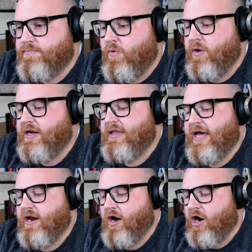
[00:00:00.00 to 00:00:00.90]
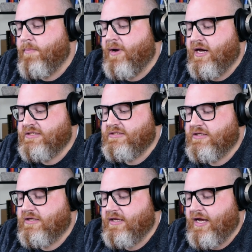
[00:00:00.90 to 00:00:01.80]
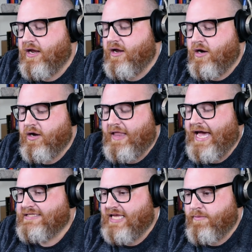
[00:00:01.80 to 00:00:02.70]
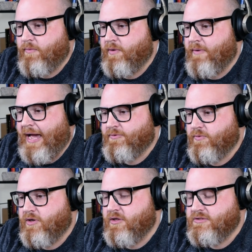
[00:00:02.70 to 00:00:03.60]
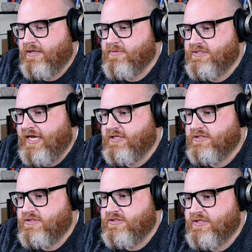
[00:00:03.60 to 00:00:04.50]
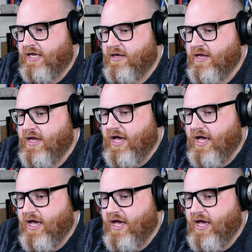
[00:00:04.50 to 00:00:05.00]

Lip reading: To the point that our boss on our last day when we wrapped and we were closing up the stages, she said,